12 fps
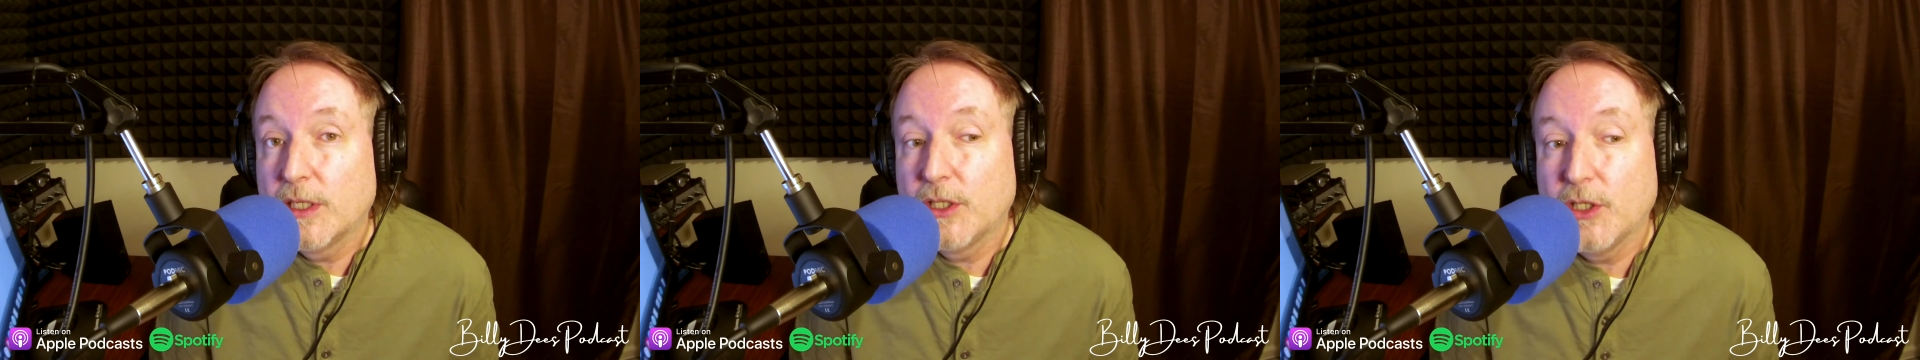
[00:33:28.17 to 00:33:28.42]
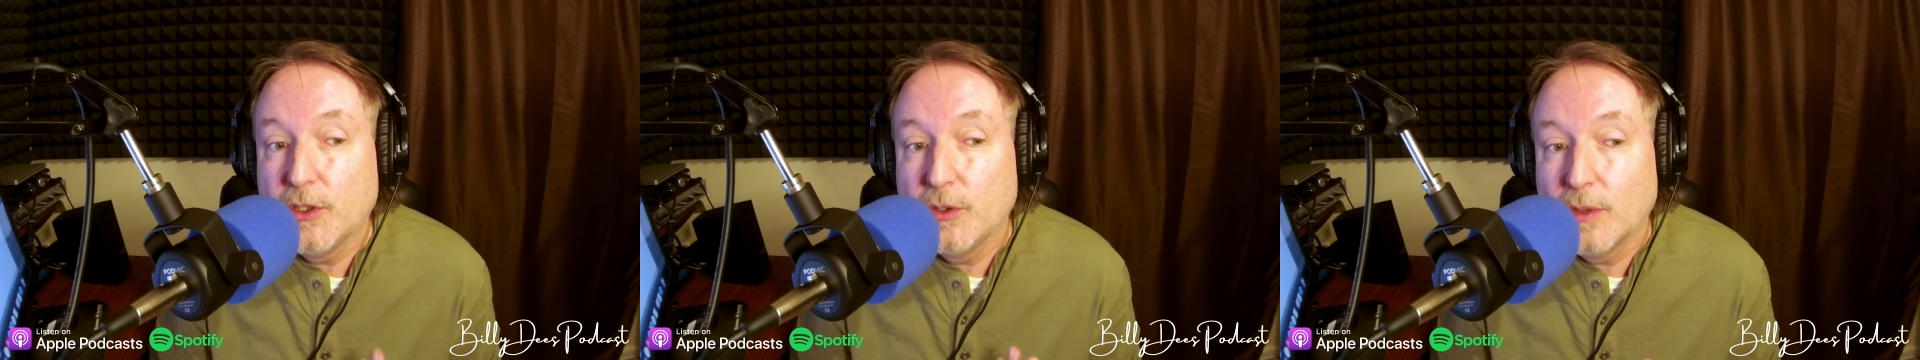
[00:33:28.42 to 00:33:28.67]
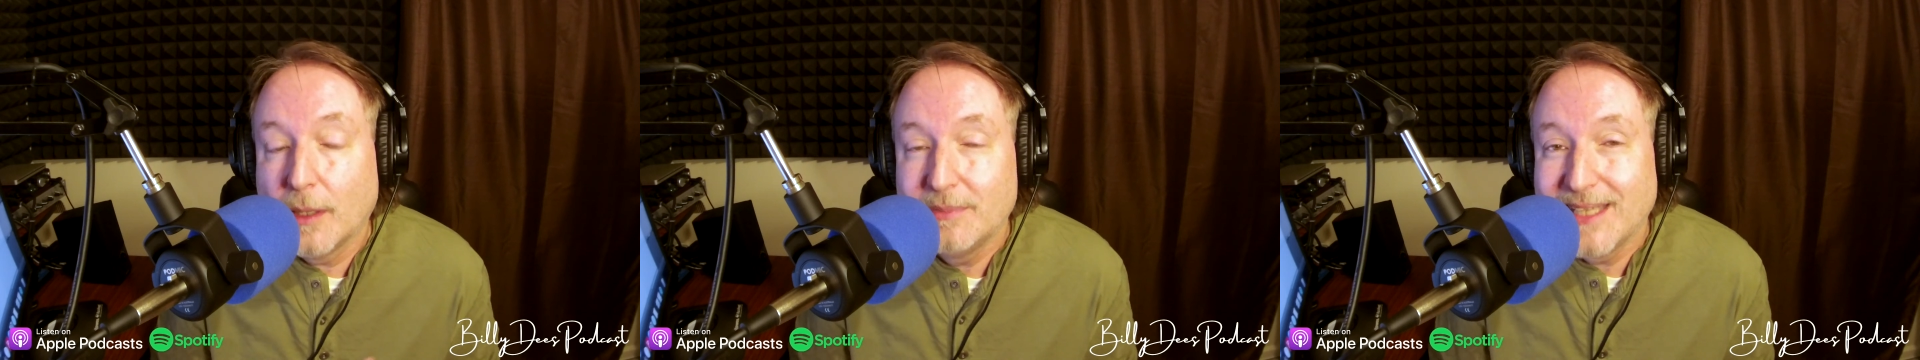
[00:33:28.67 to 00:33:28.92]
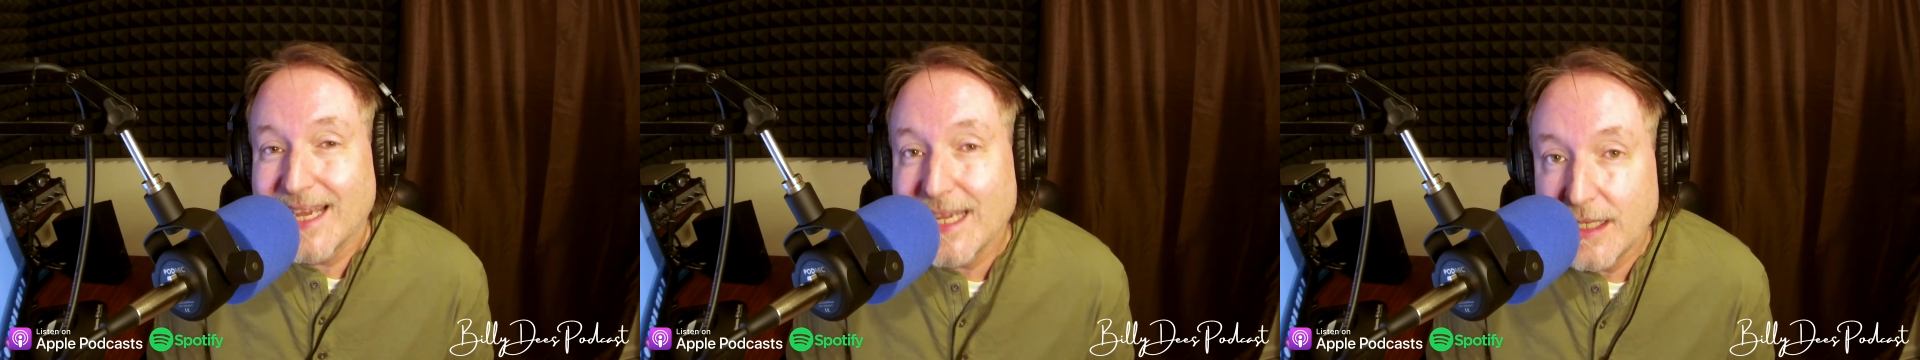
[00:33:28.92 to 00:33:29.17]
you
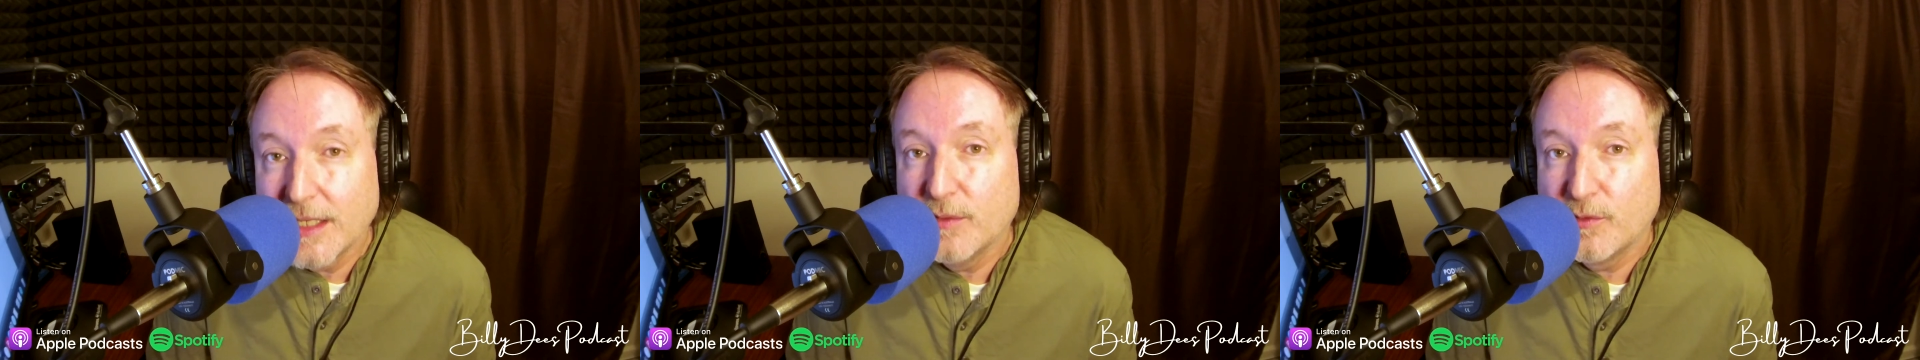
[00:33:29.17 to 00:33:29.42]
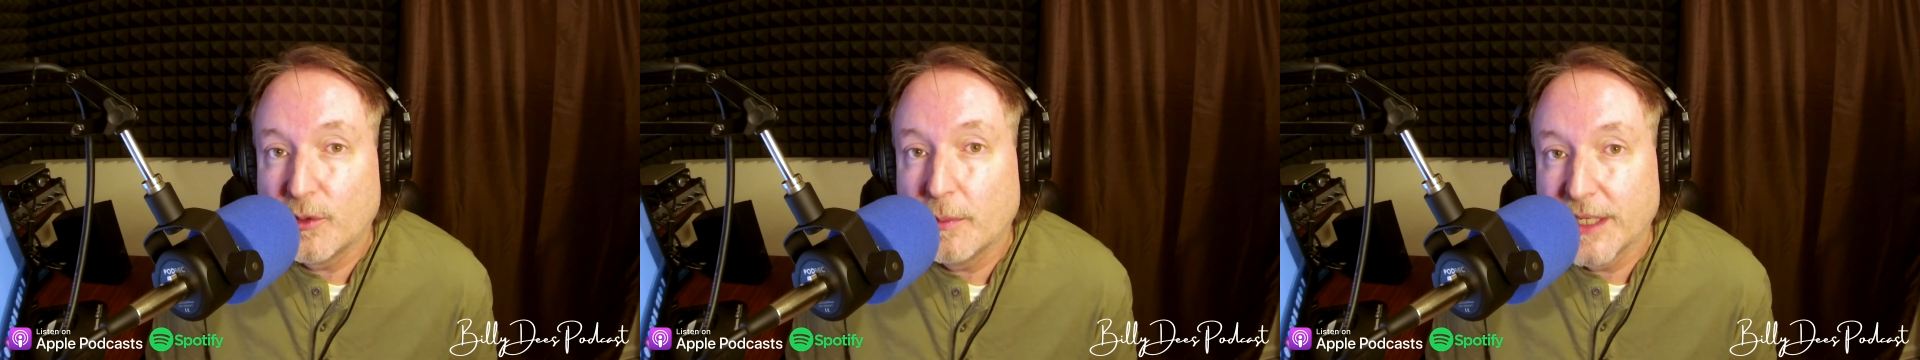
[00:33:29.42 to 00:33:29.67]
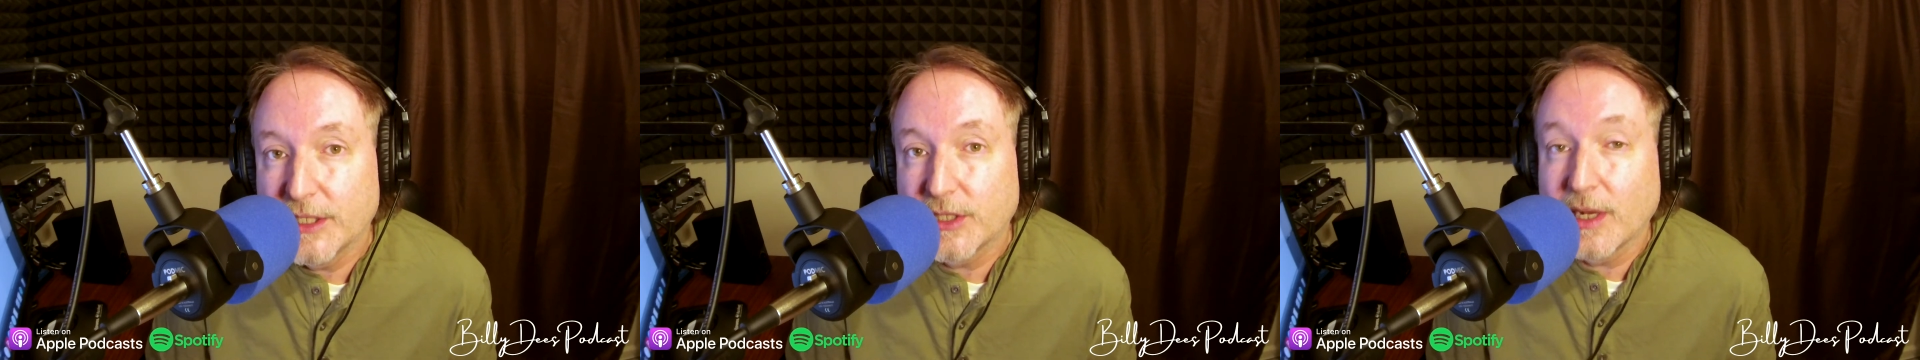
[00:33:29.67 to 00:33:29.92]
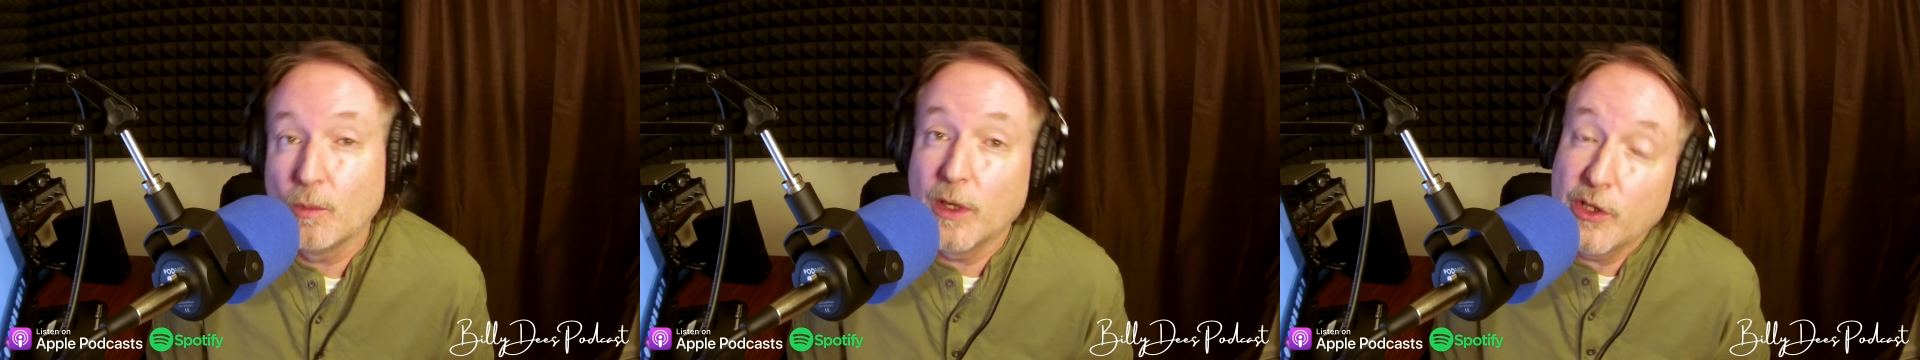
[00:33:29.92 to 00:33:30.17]
obtain information
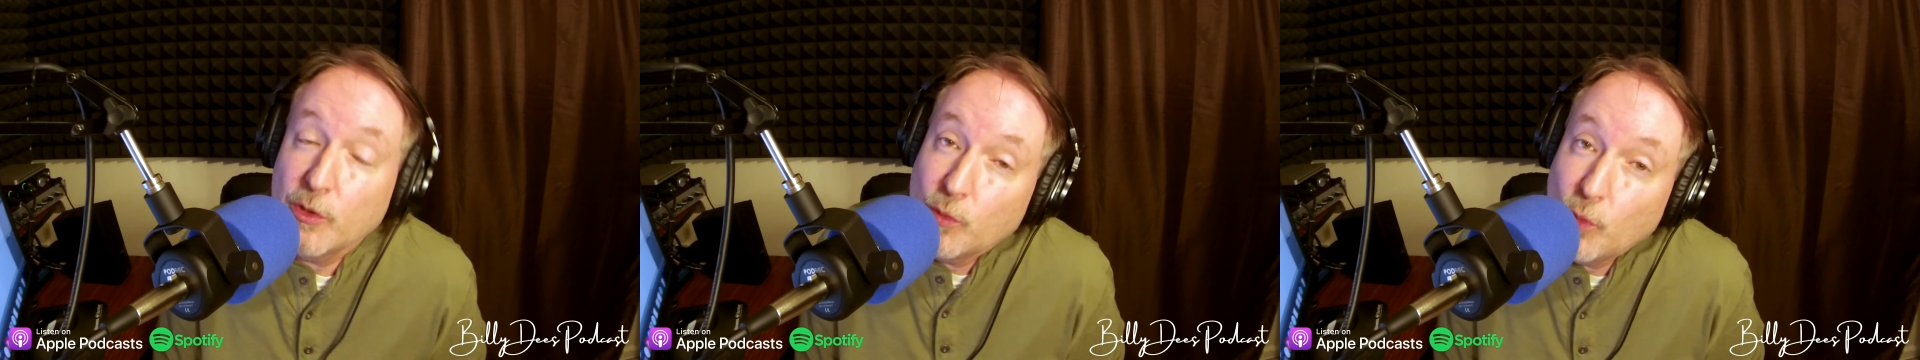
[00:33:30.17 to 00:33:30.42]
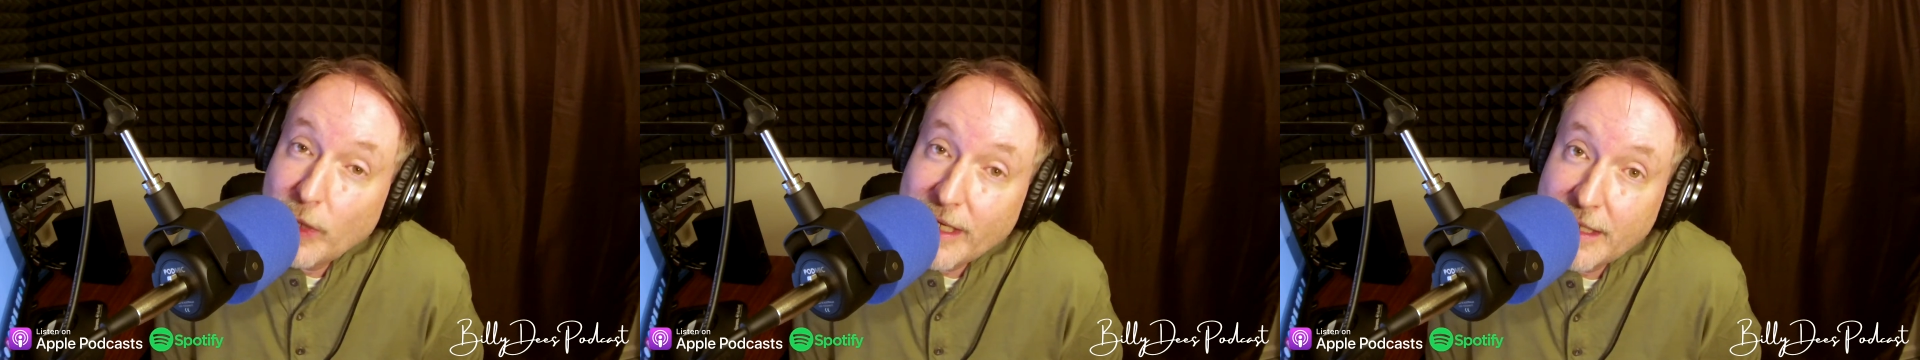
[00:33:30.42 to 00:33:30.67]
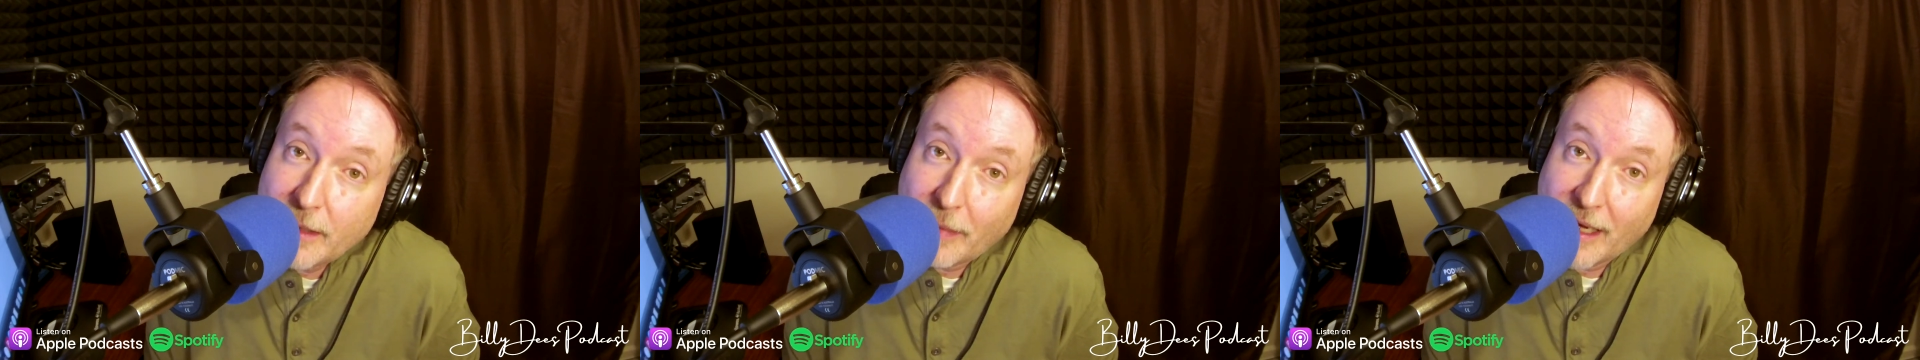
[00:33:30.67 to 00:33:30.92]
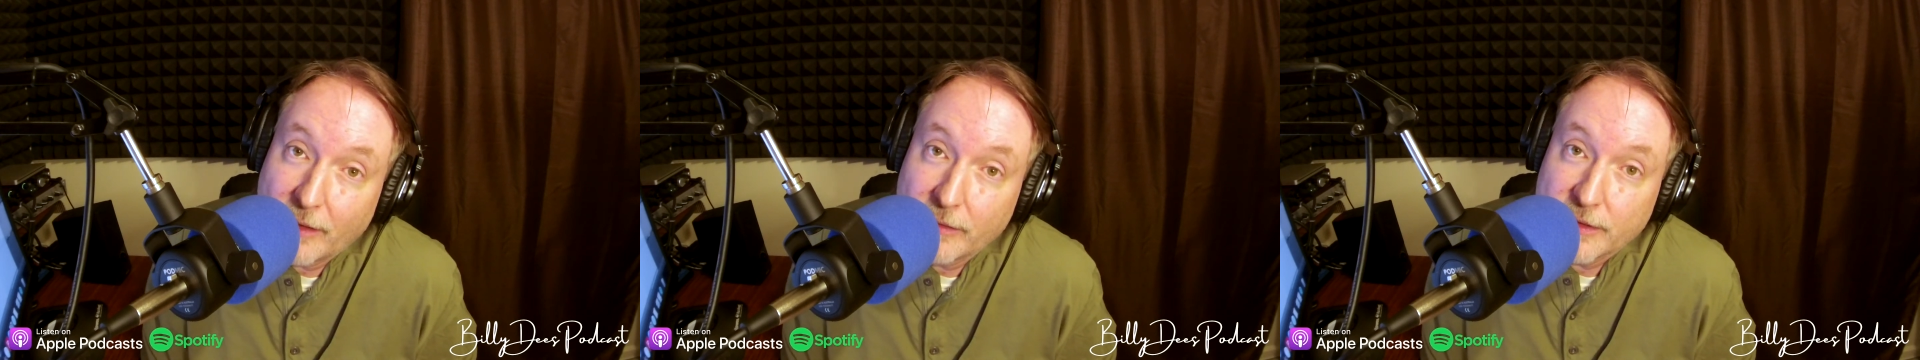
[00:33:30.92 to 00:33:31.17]
and what you read
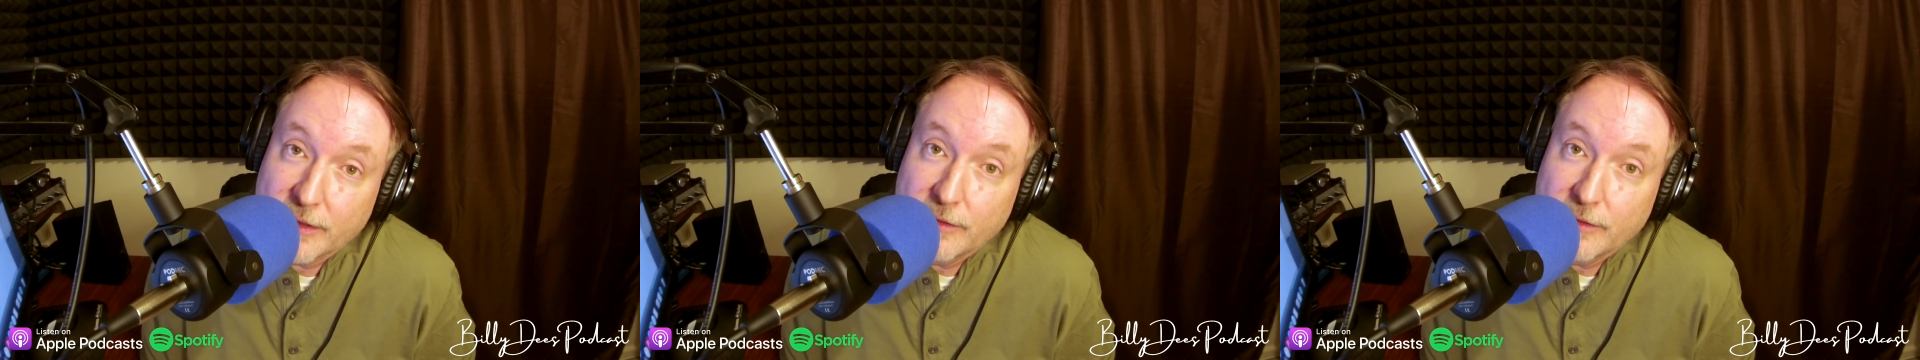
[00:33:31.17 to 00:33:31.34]
about.